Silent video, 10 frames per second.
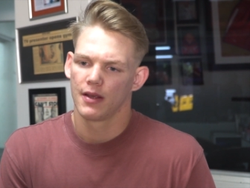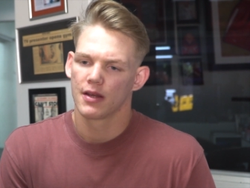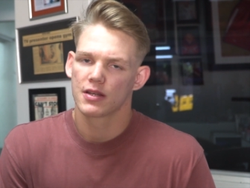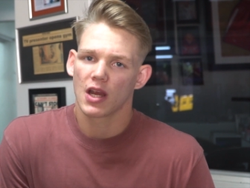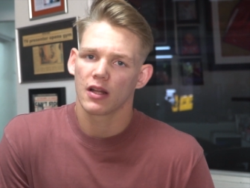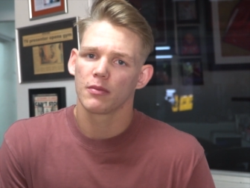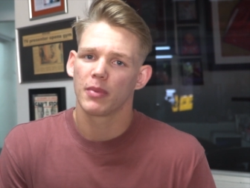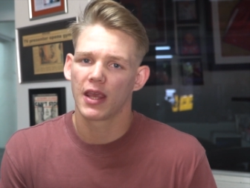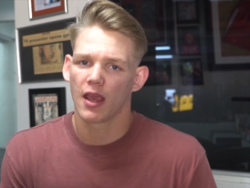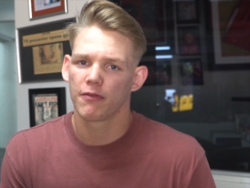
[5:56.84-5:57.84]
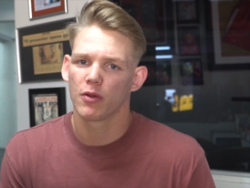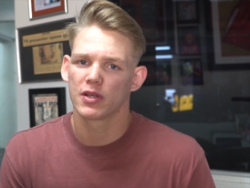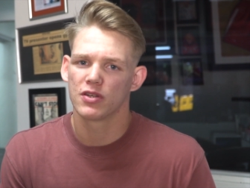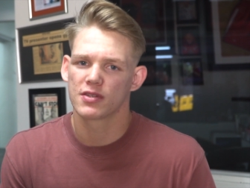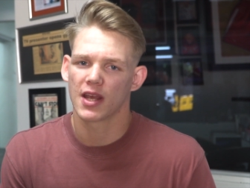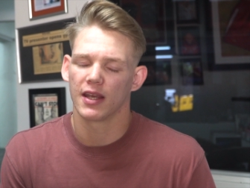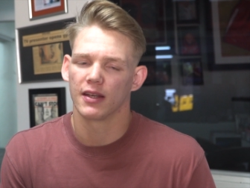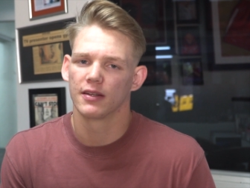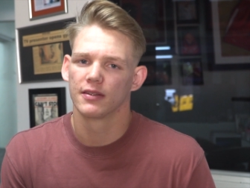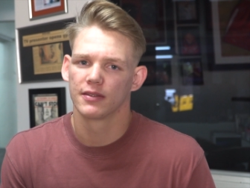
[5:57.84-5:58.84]
Sheldon, be careful what you say.
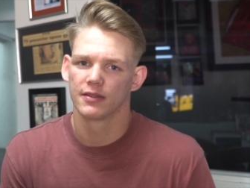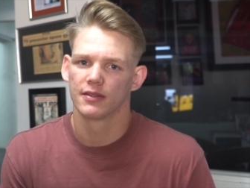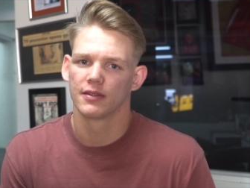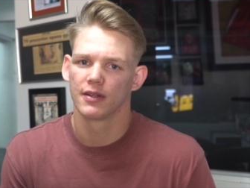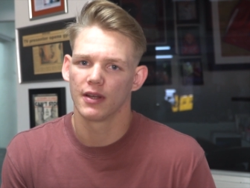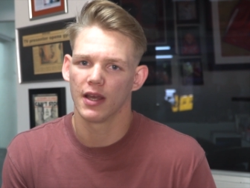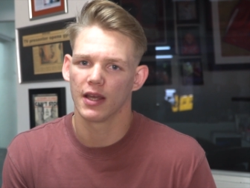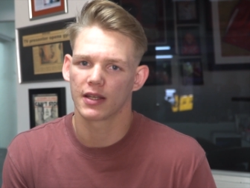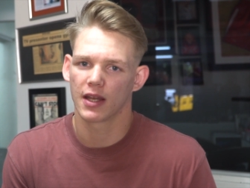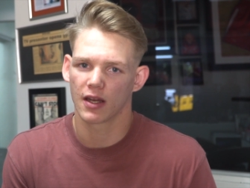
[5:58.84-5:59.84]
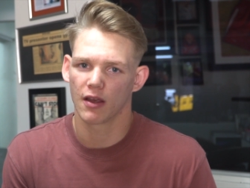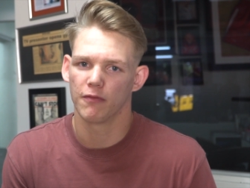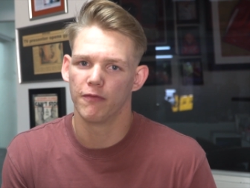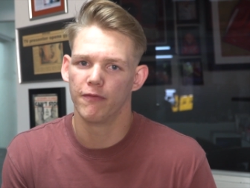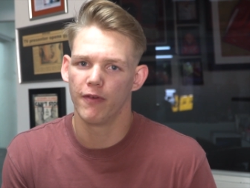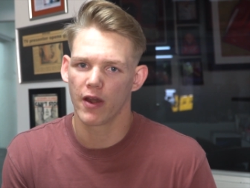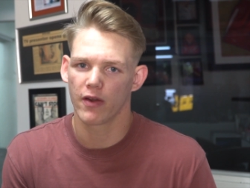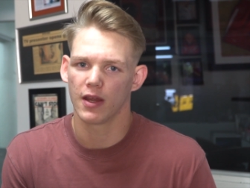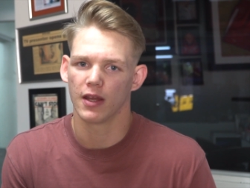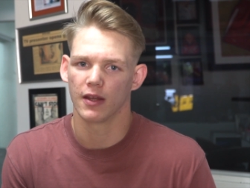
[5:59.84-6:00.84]
It can go
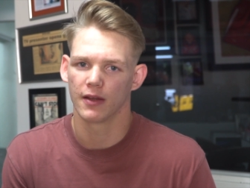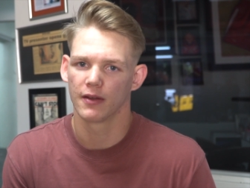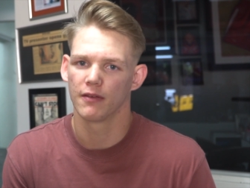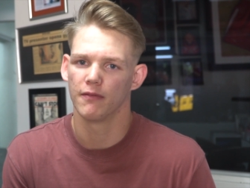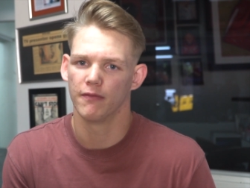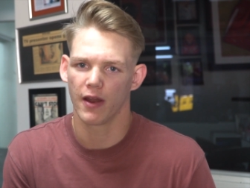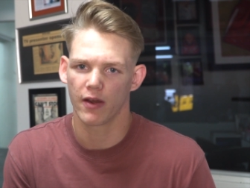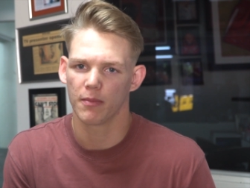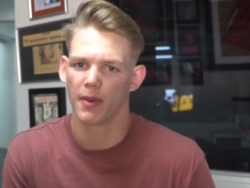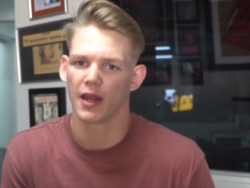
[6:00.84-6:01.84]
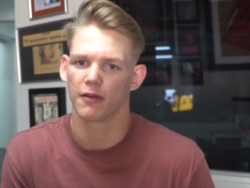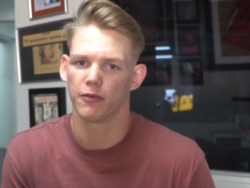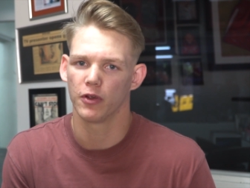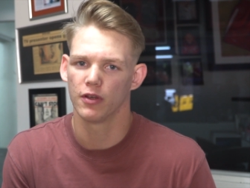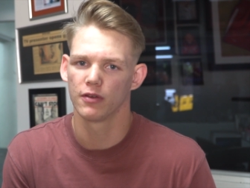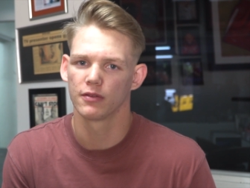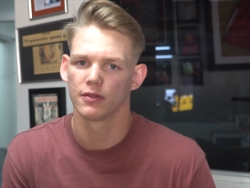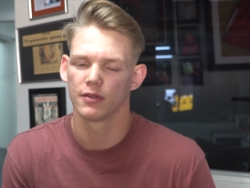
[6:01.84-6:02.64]
very, very bad for you.